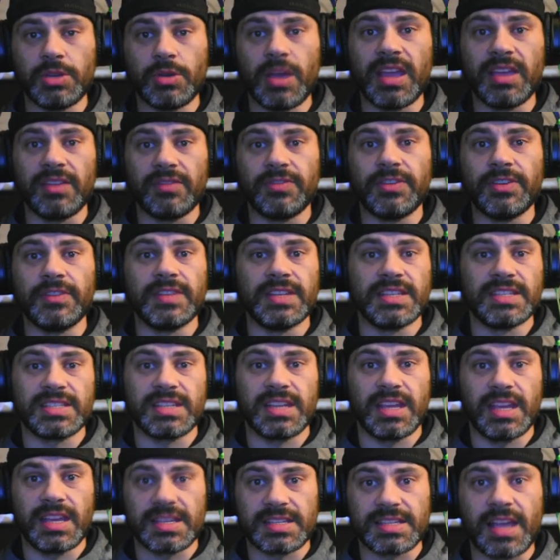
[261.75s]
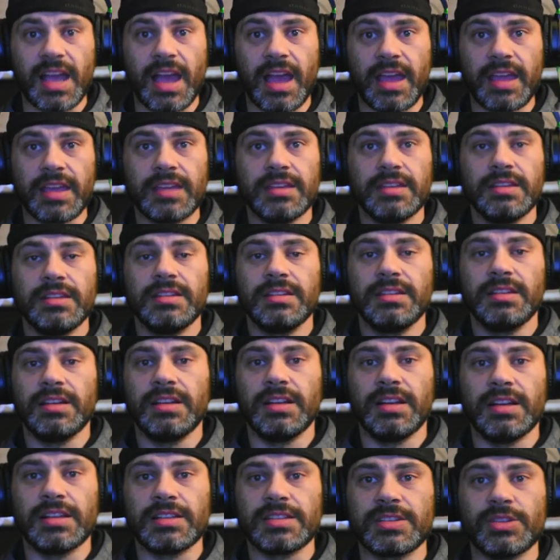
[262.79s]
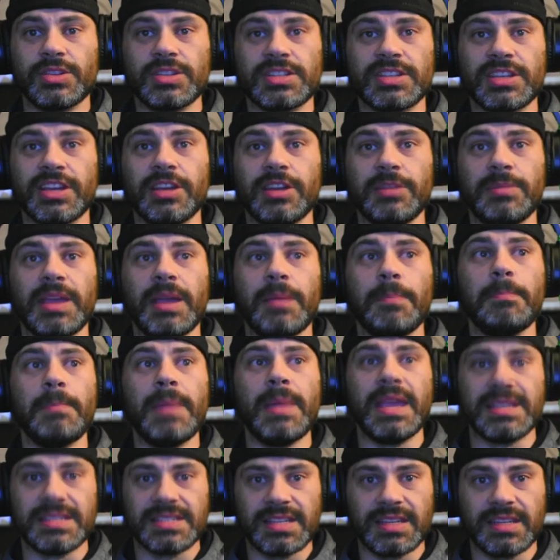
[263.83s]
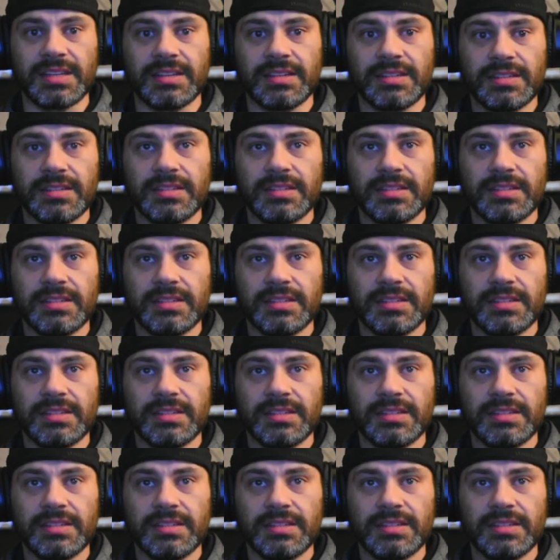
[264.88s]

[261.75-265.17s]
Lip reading: 850CSI. So this is going to be amazing.